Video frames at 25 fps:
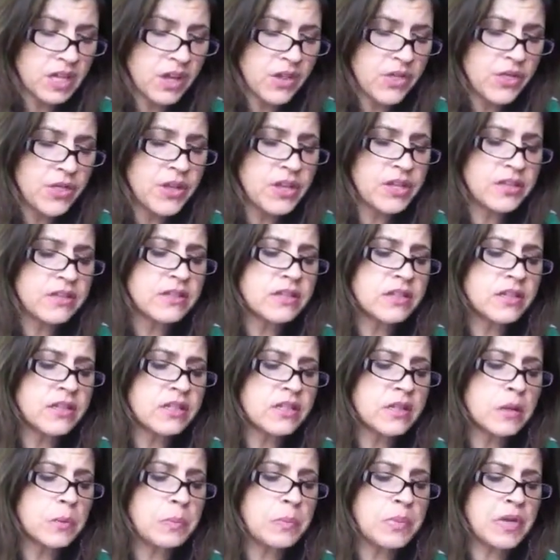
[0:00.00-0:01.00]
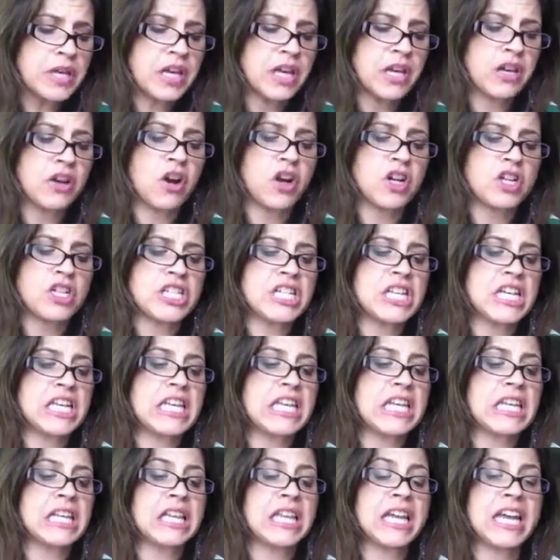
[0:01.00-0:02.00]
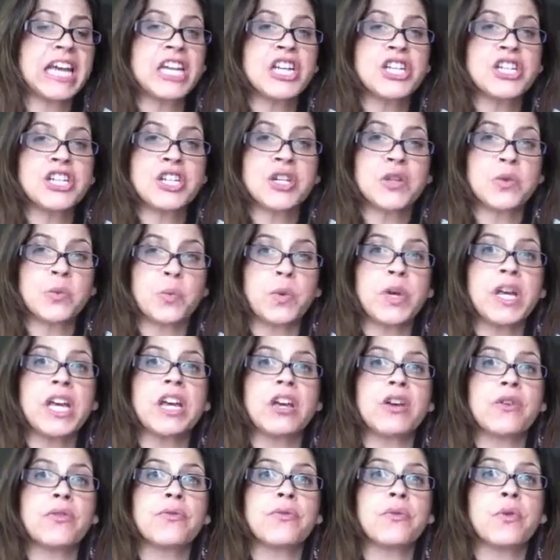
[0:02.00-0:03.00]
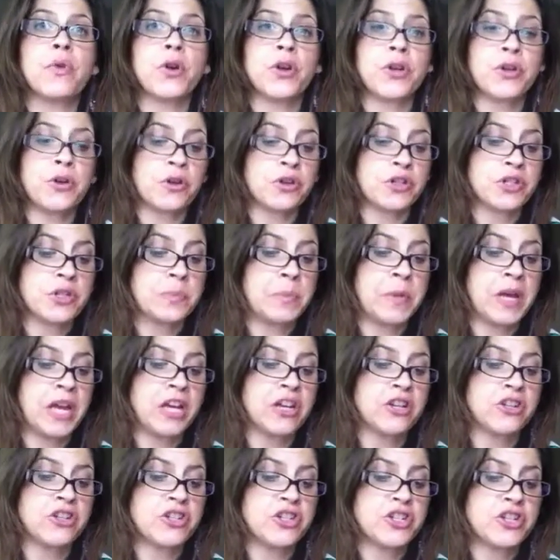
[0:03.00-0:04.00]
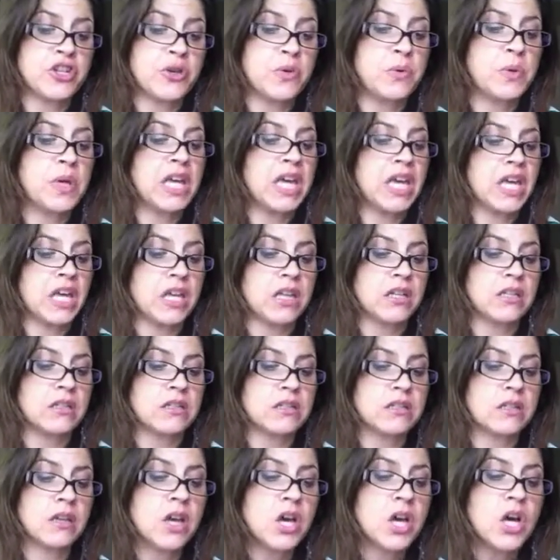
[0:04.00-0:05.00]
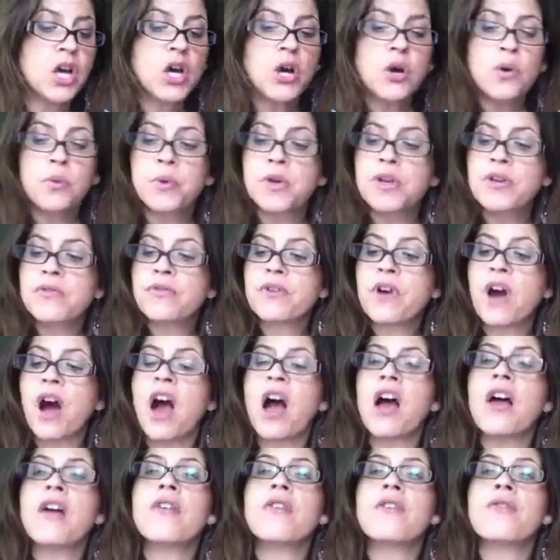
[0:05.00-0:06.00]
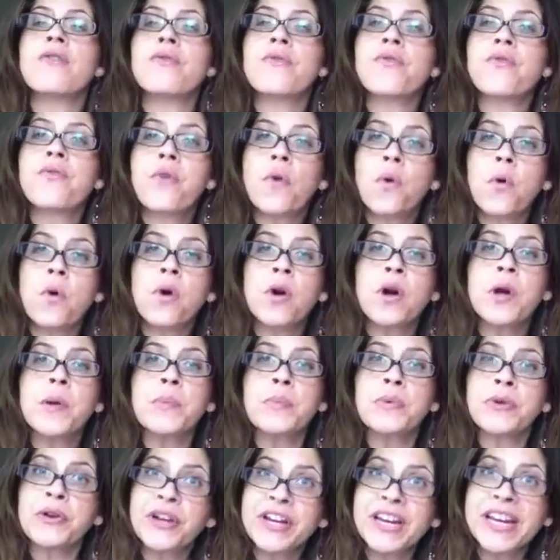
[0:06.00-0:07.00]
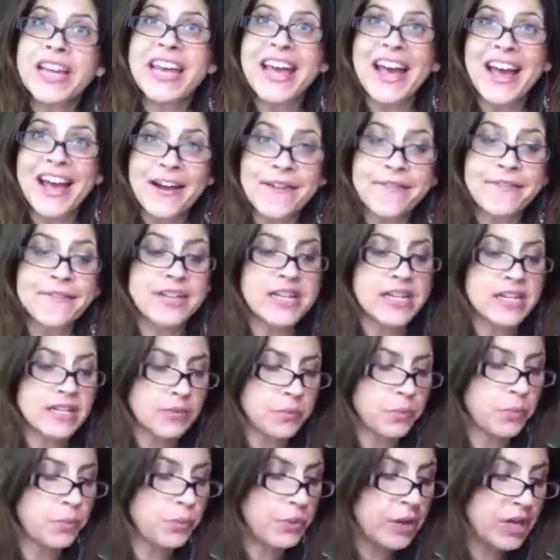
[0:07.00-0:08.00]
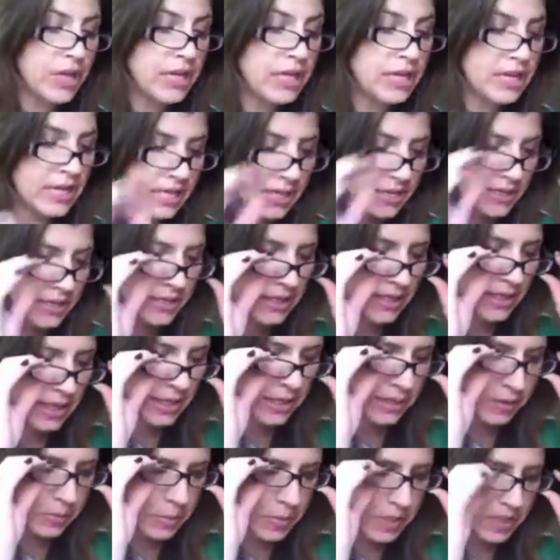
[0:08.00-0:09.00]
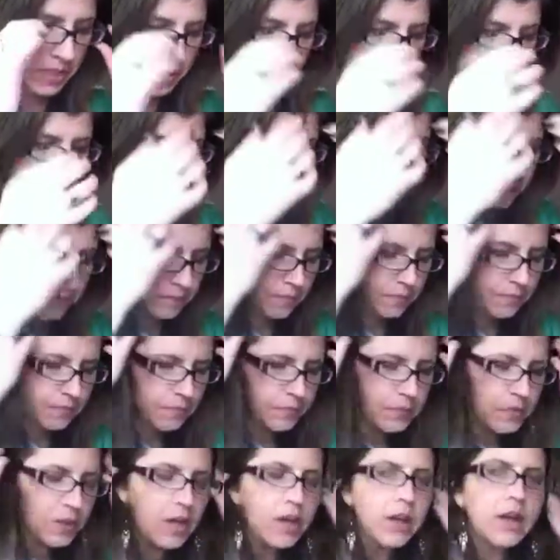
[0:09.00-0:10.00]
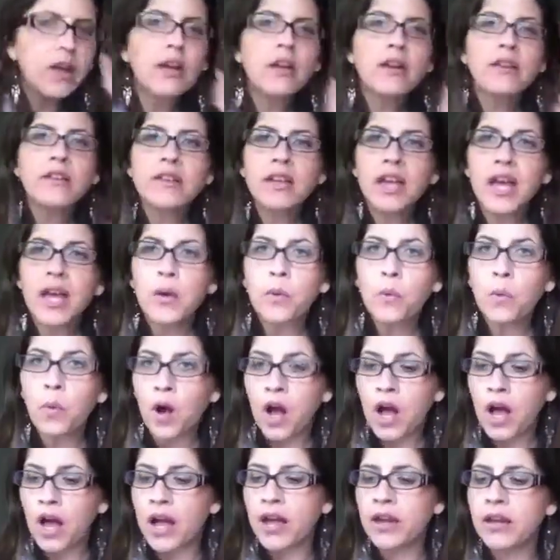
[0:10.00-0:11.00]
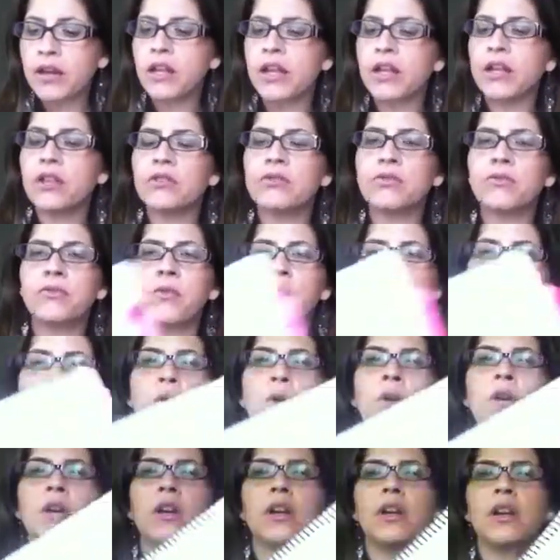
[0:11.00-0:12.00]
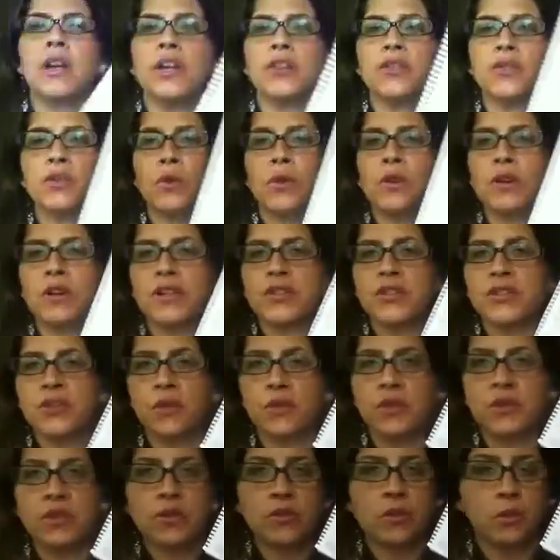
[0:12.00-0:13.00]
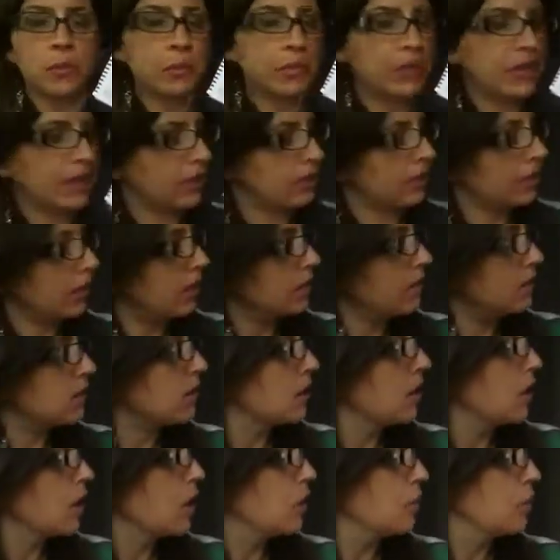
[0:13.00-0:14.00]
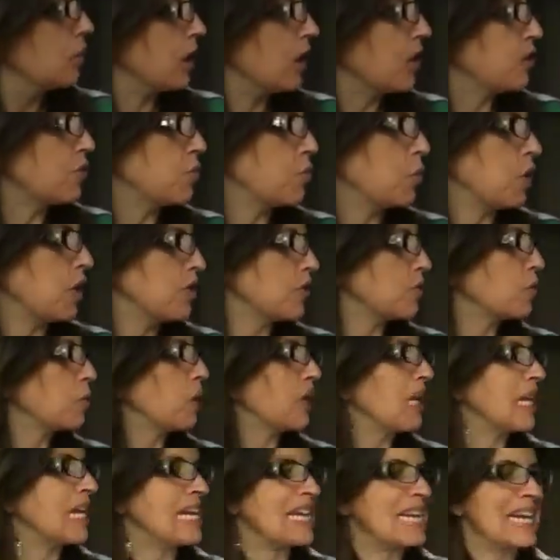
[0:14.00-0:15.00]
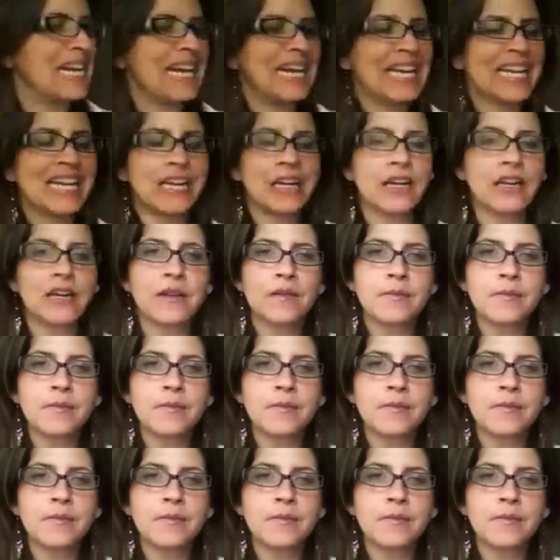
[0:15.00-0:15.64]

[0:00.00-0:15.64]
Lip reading: this is a big articulation week for your Spanish 2 kids. We've got 4 pretty hefty written assessments. Day 1 is for las oraciones completas, page 129,